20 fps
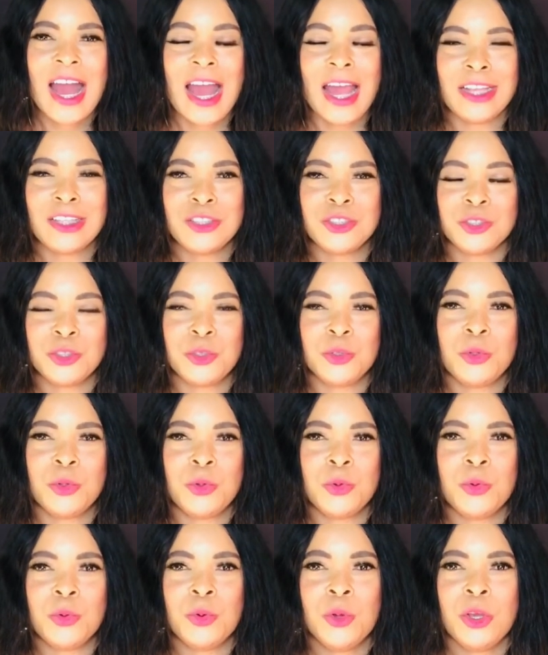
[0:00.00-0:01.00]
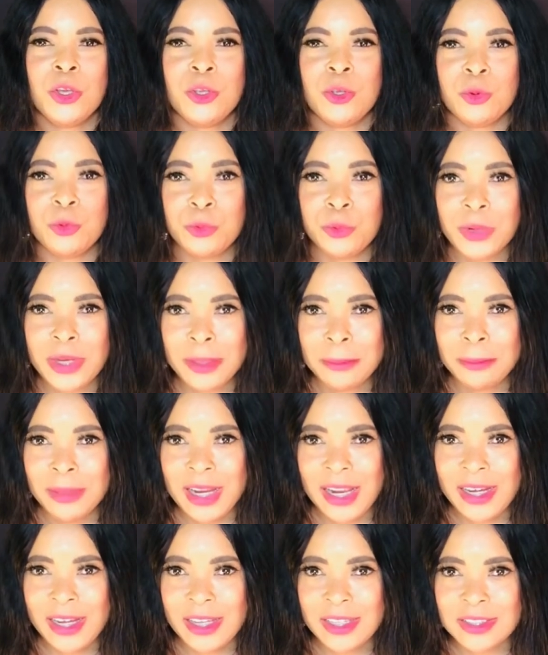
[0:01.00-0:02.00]
And your ruling
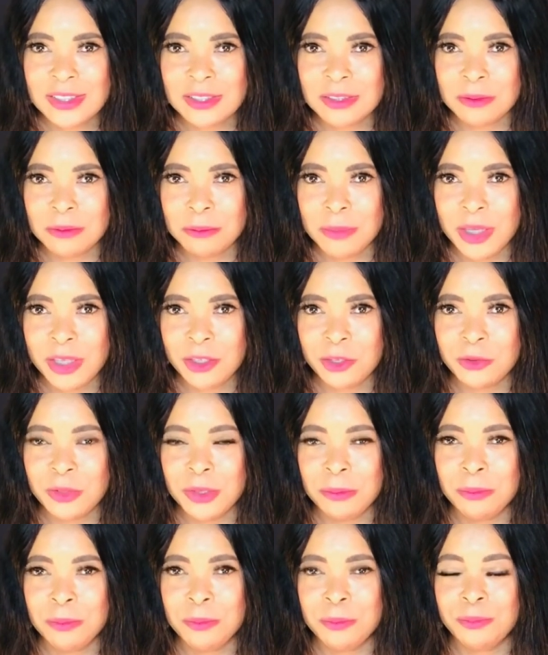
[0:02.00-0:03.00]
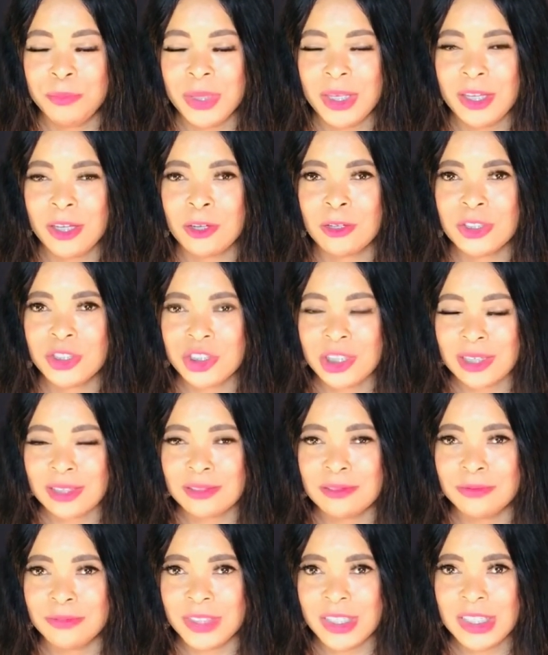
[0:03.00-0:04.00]
planet Mercury being
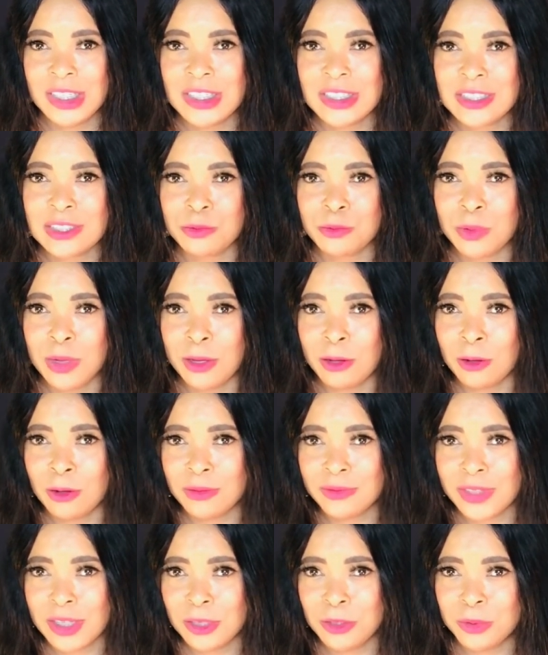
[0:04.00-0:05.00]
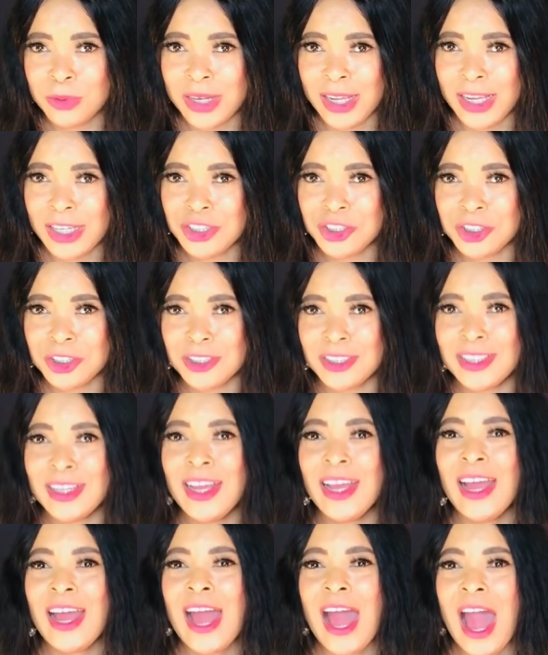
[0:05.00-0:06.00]
conjunct Venus, the ruler of the lunation
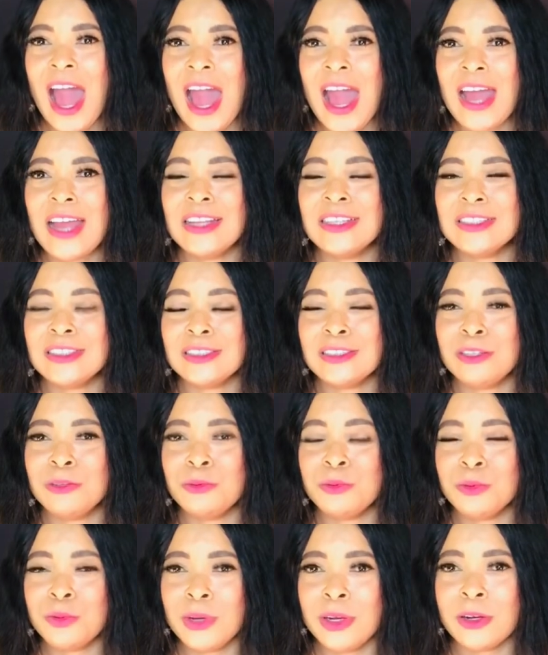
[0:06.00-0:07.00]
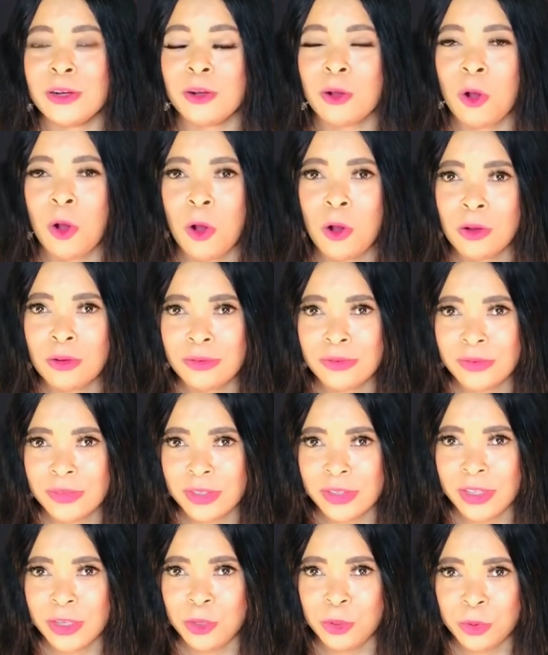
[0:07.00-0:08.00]
and the ruler of
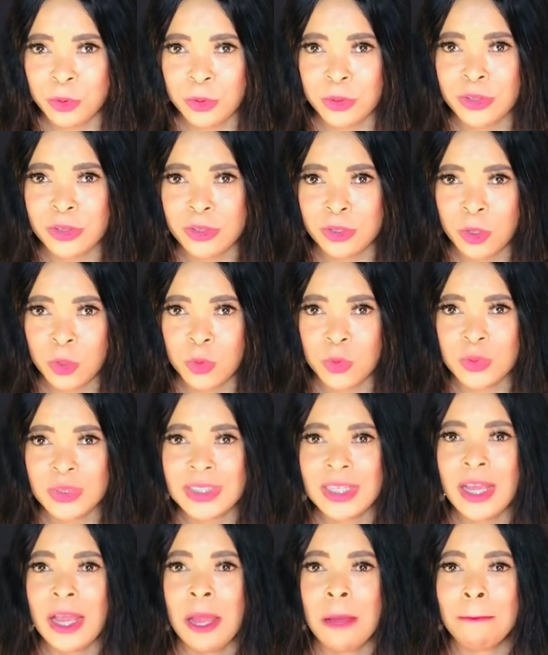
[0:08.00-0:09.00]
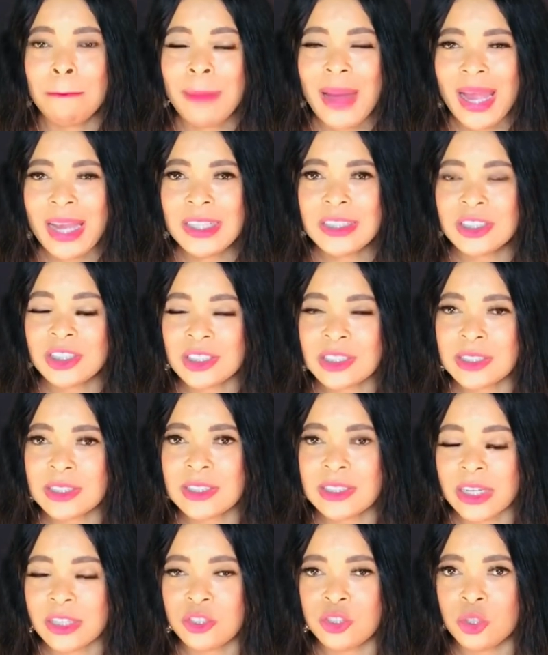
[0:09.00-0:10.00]
the North Node, might
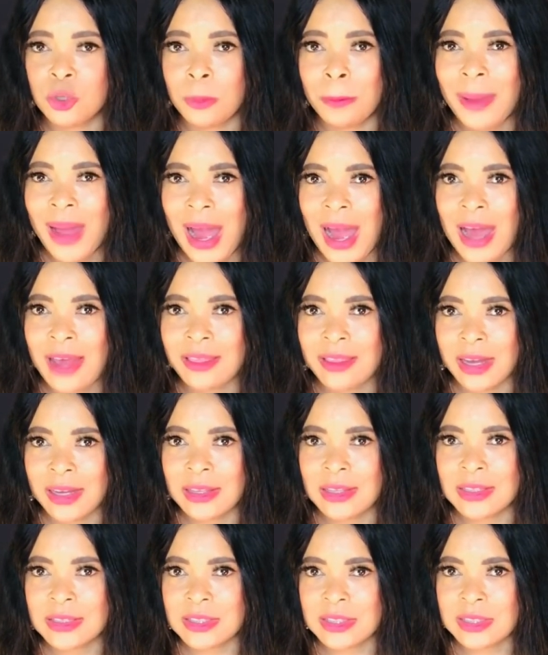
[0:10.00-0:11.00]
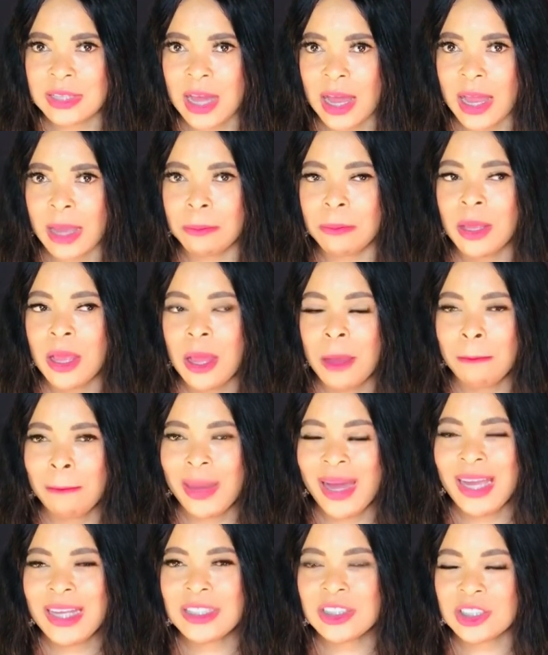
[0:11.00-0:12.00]
just set your path at this time,
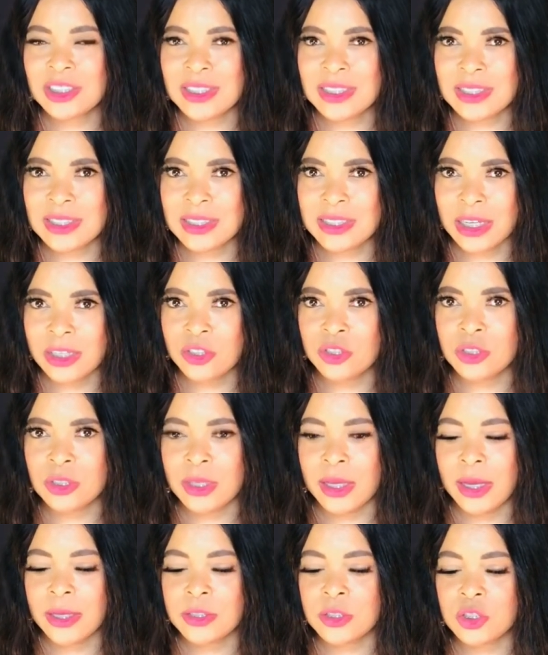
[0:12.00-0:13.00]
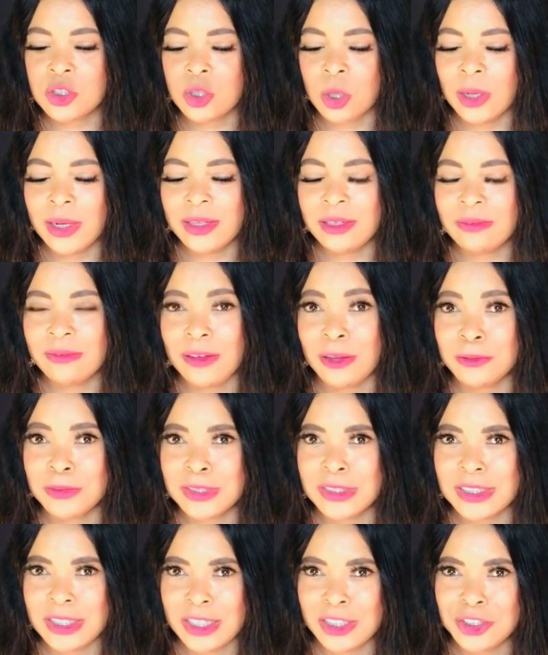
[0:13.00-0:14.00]
might just set a solid
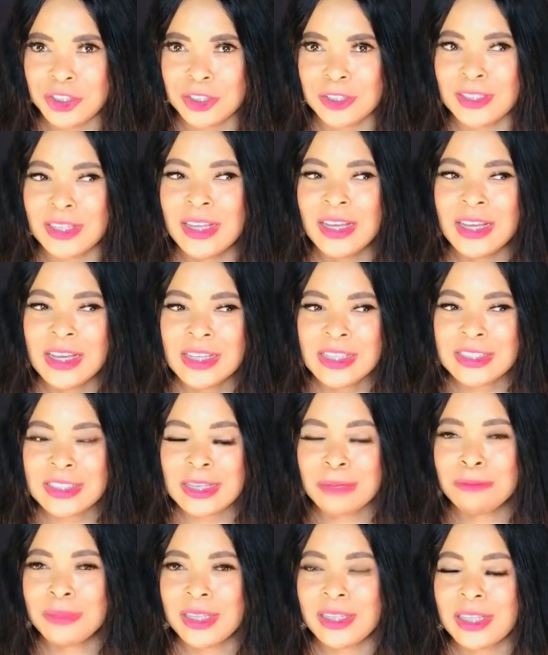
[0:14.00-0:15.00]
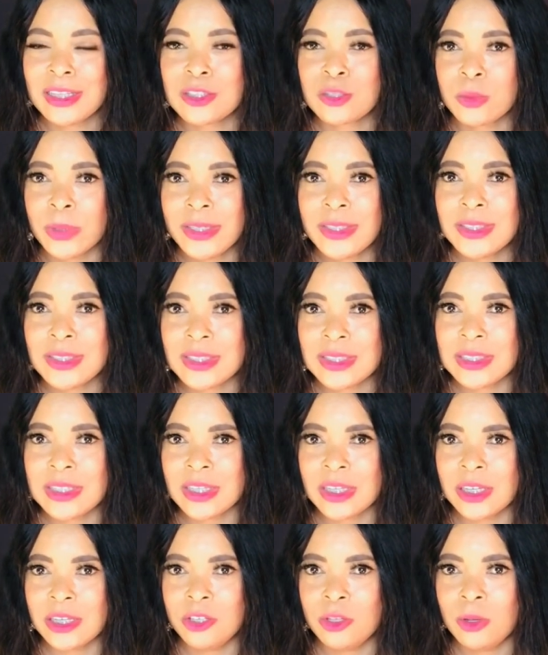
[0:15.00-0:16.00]
foundation, something that's going to
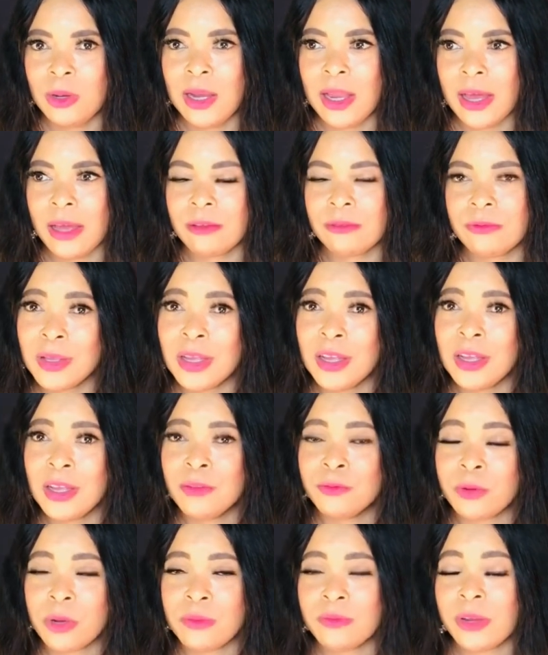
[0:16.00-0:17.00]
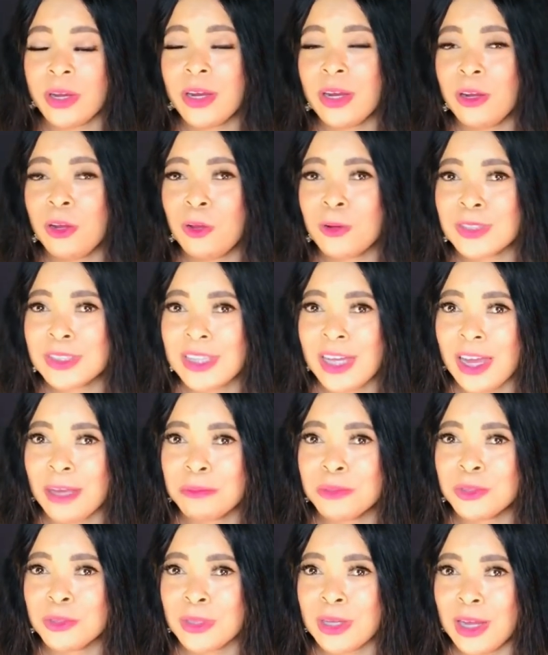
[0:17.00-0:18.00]
stick in your life for a very long
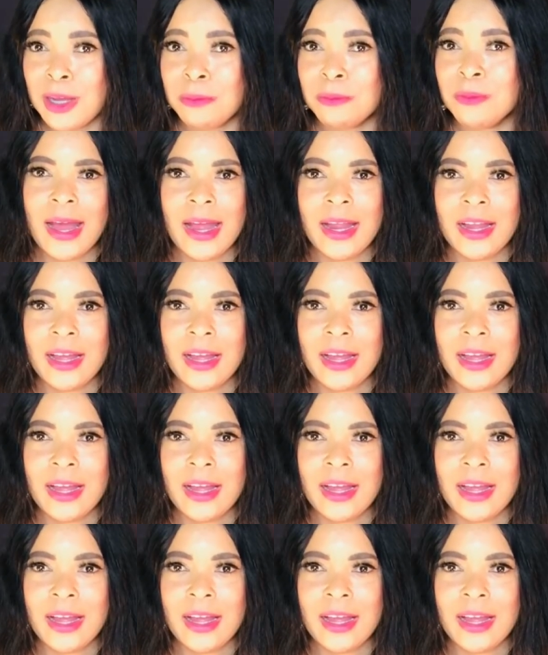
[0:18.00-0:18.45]
time to come.